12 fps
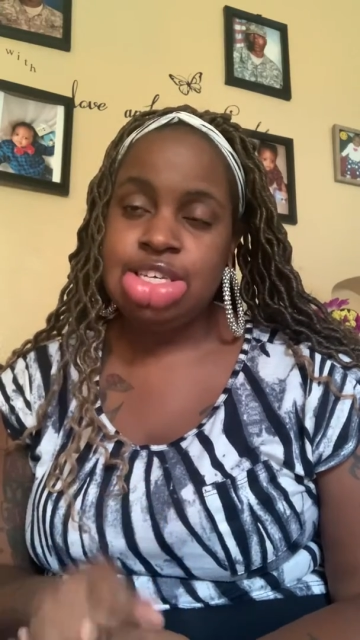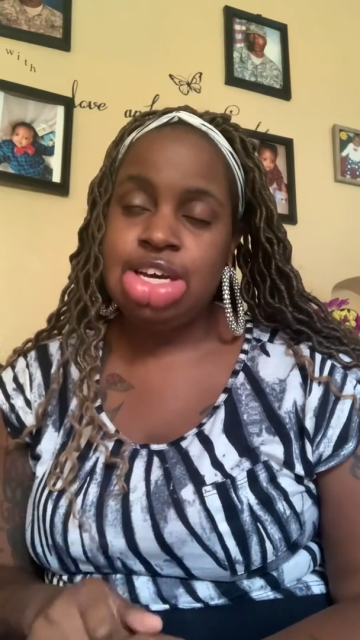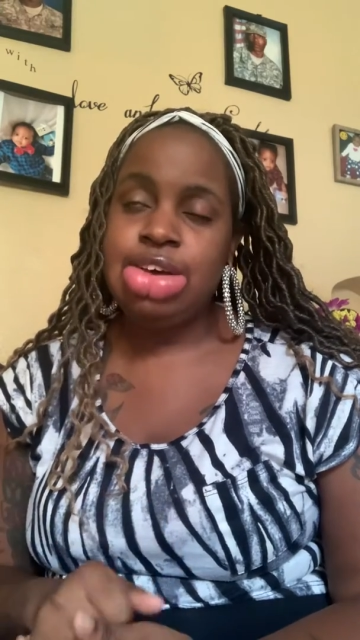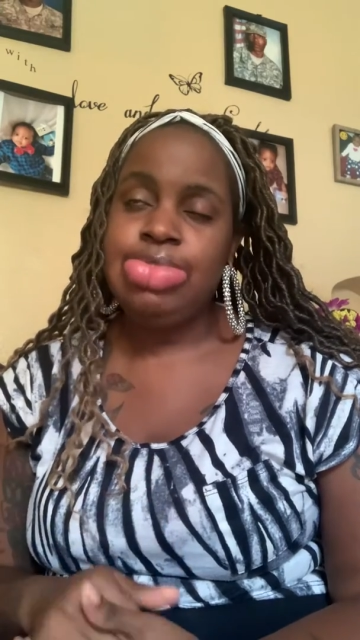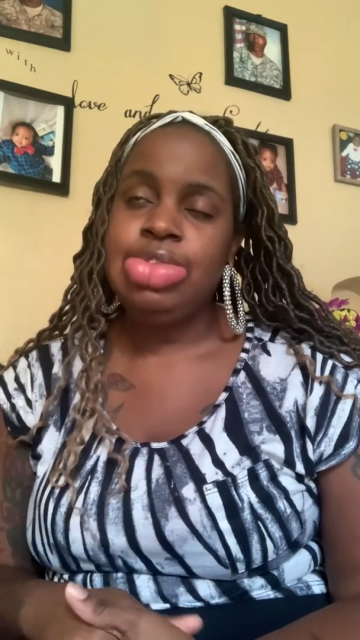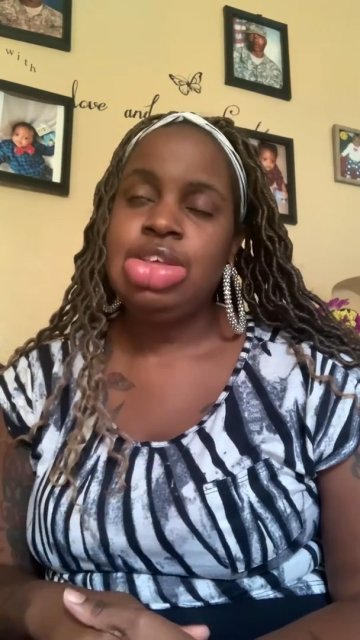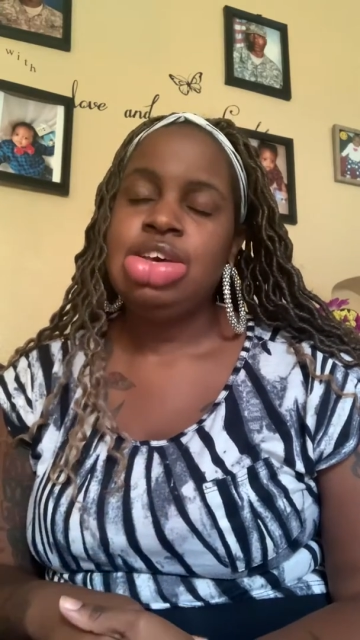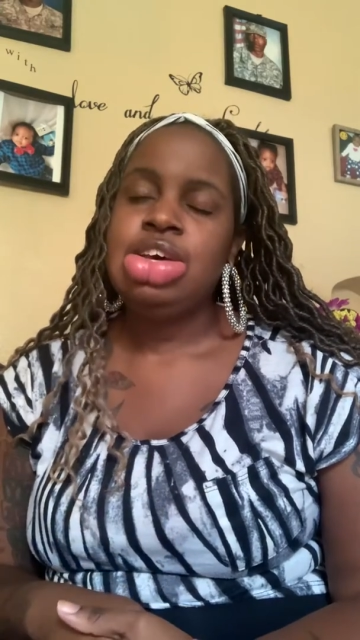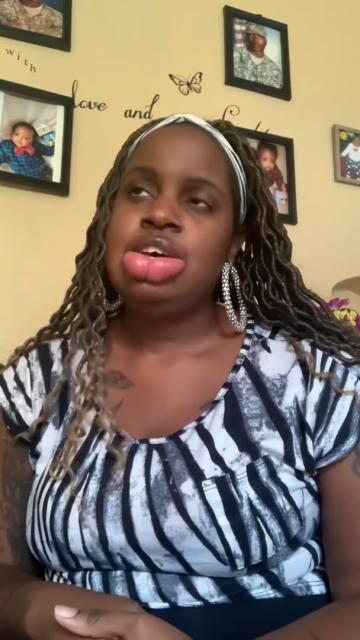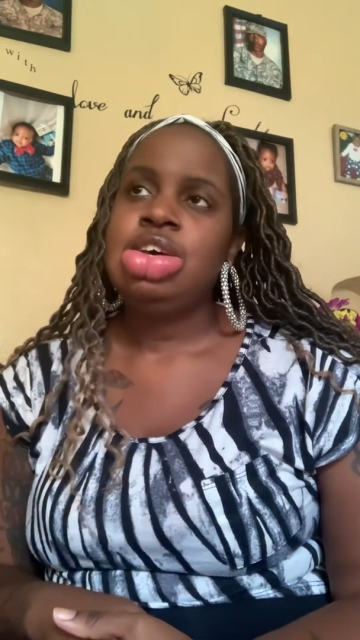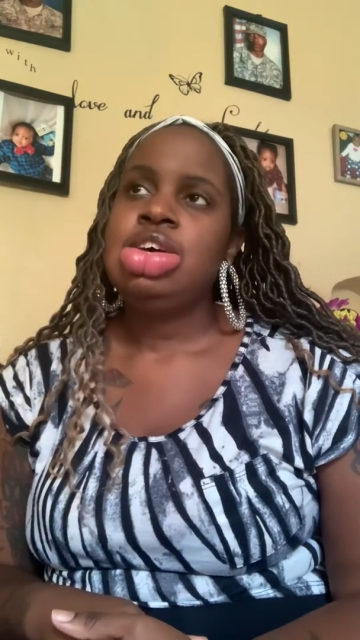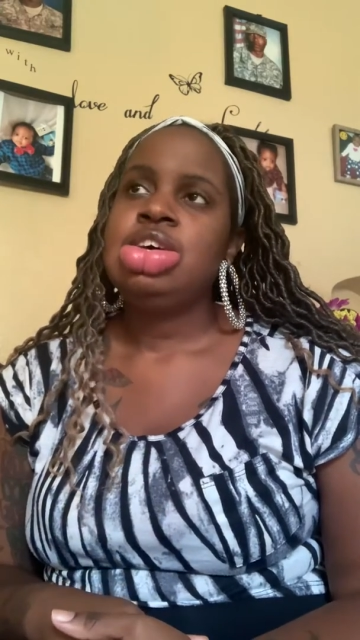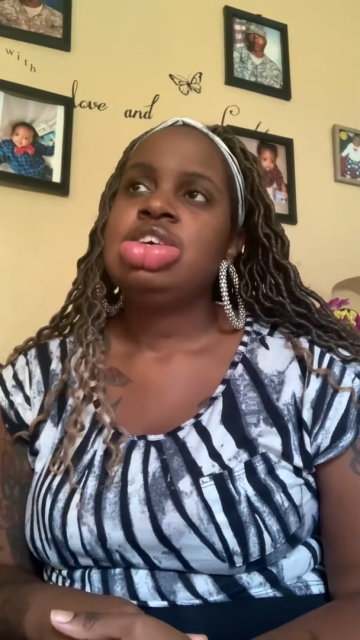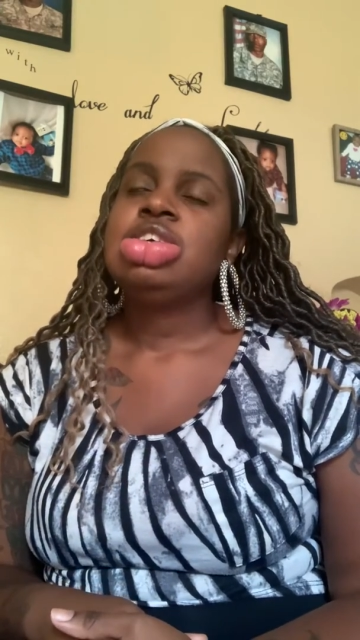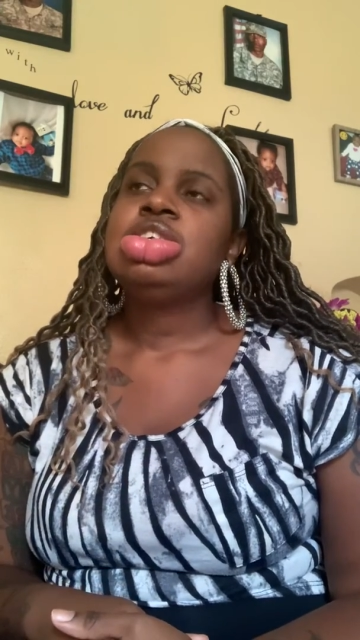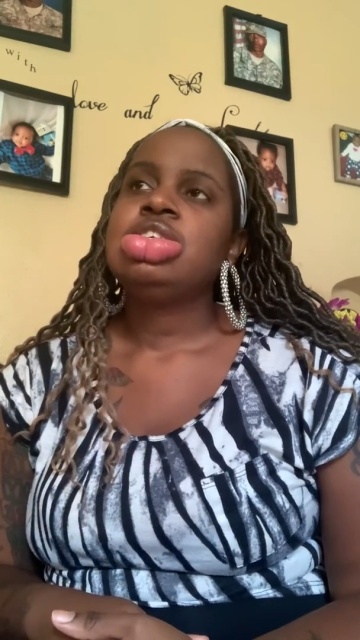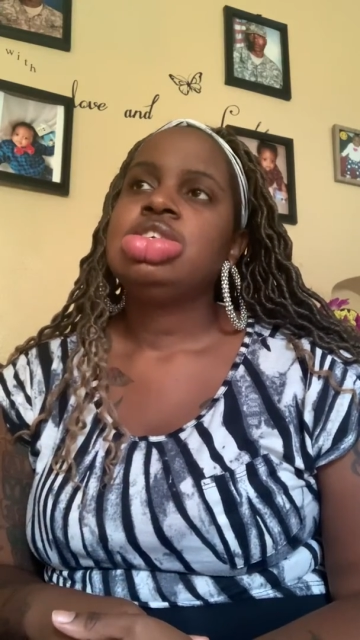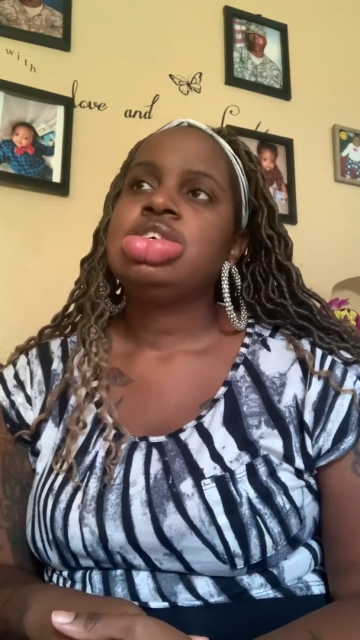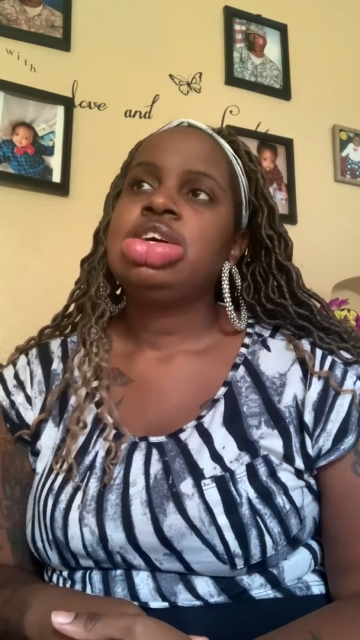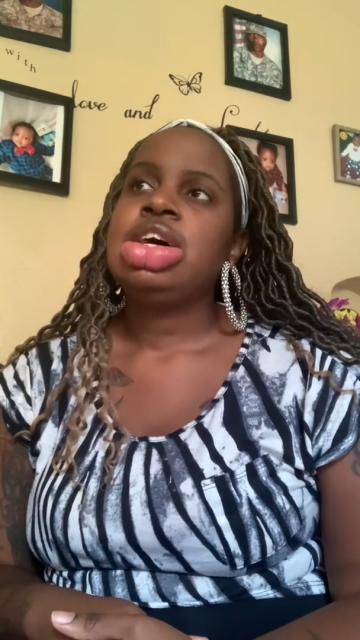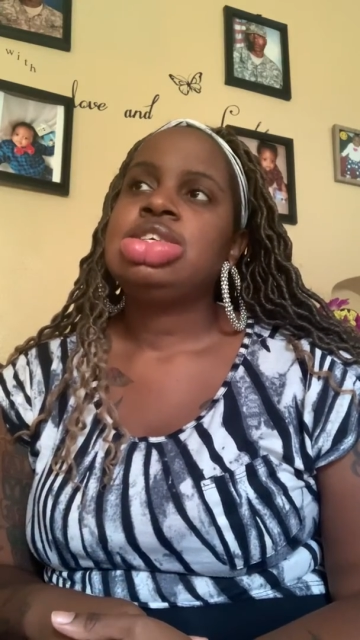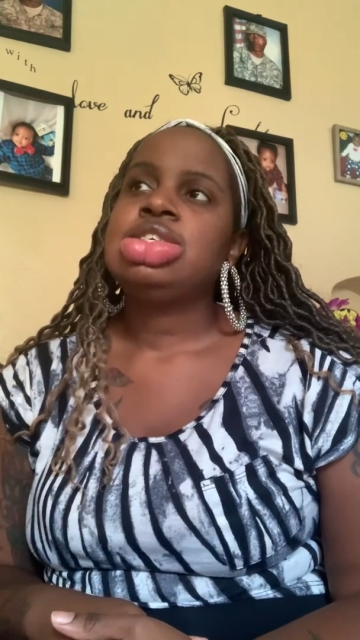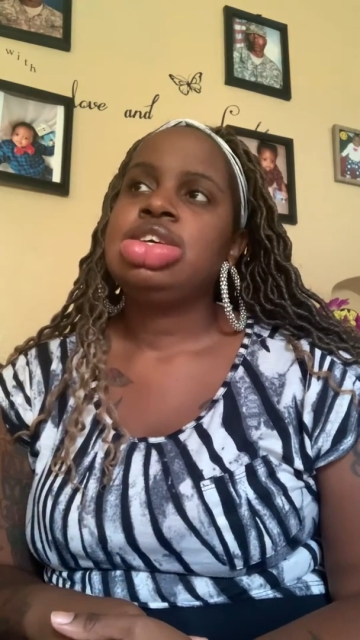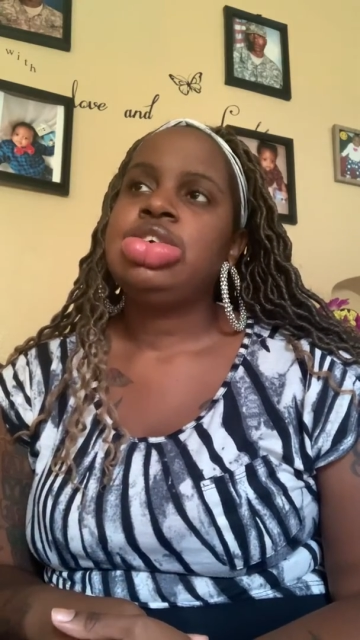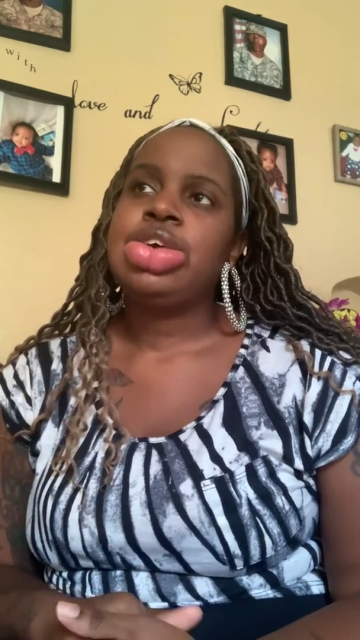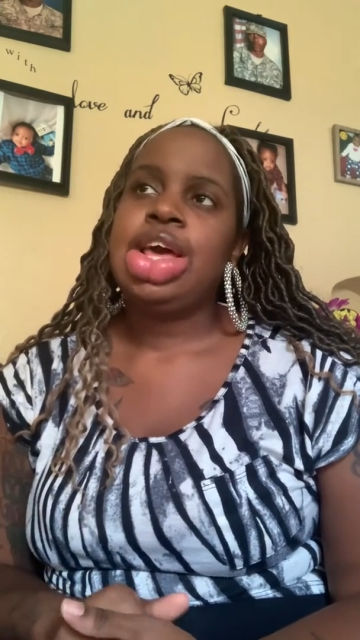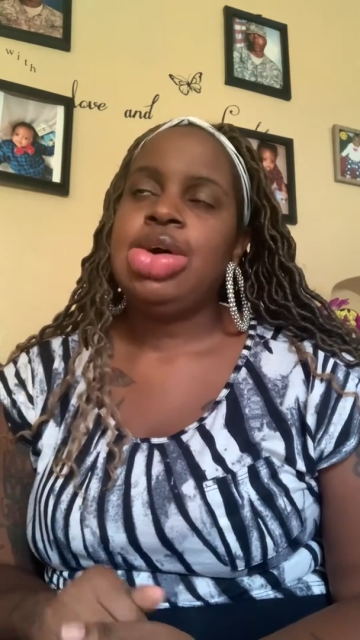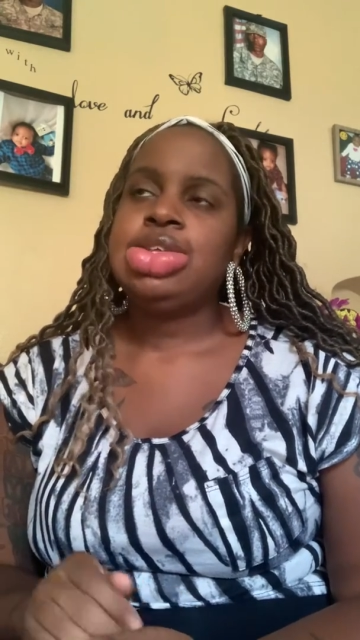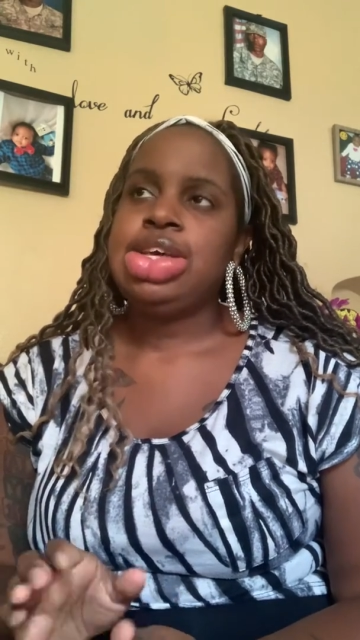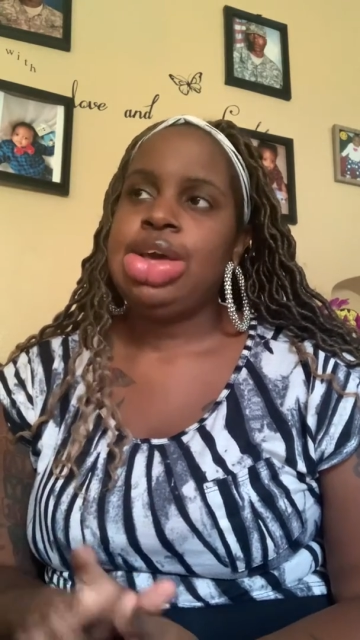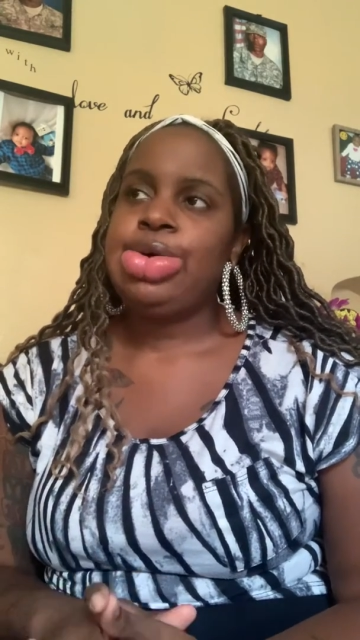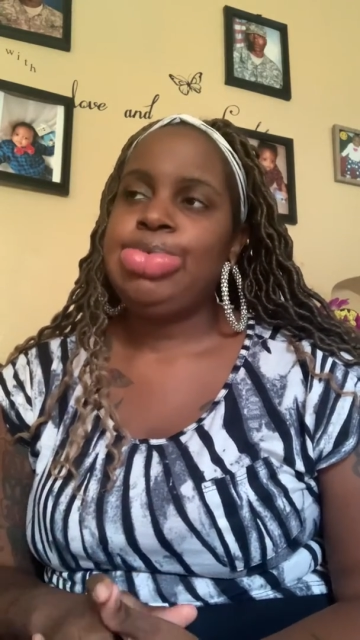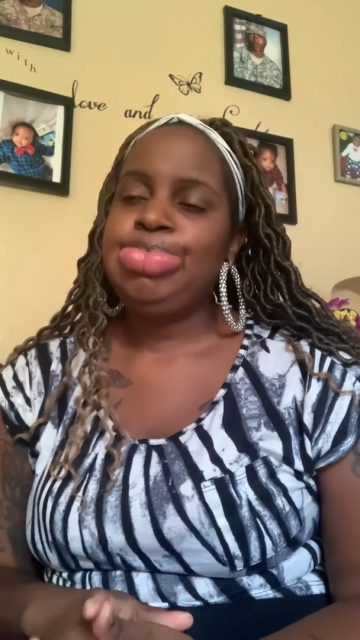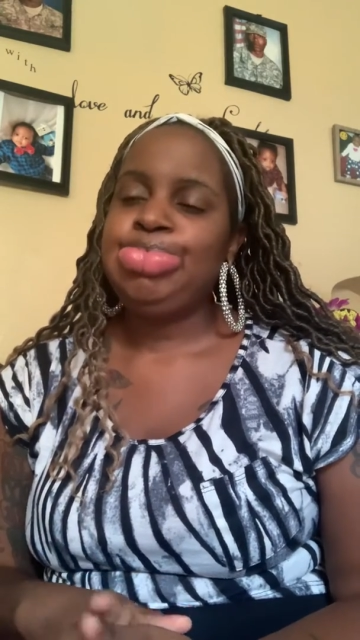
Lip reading: yet. So I said, okay, I'll take them.